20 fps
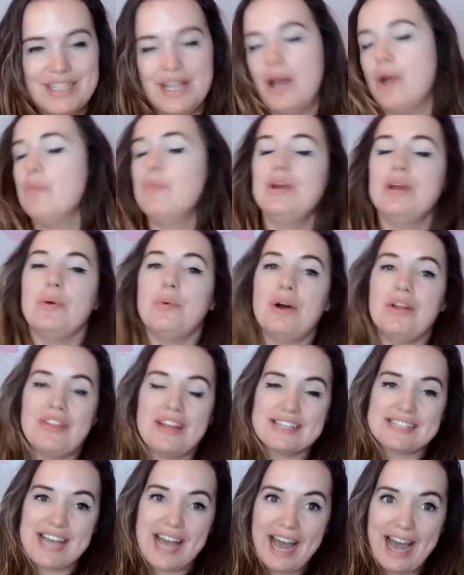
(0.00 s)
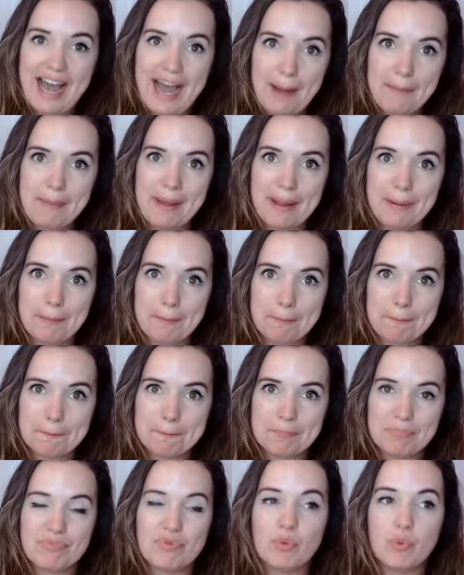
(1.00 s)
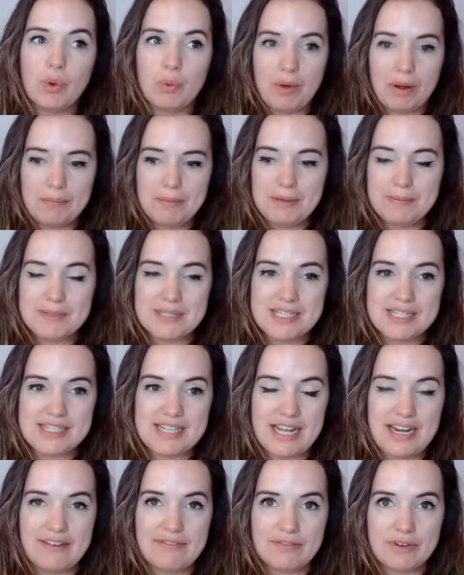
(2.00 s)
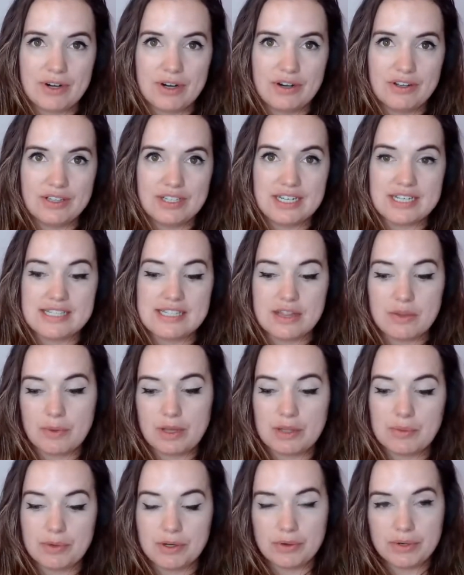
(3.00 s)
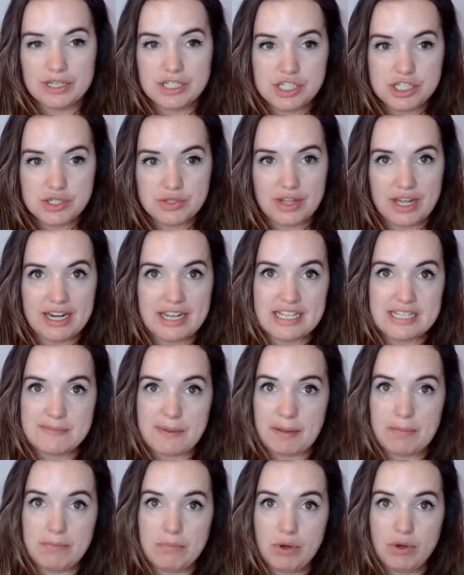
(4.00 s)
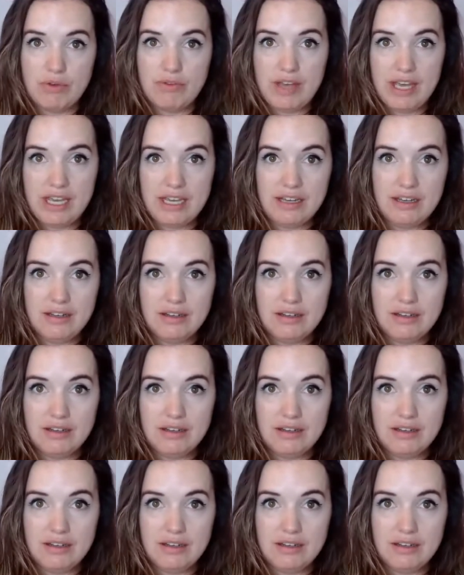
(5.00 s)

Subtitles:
And we don't want that to happen. We want people to sign up for our list. And the way that we're going to do that is by moving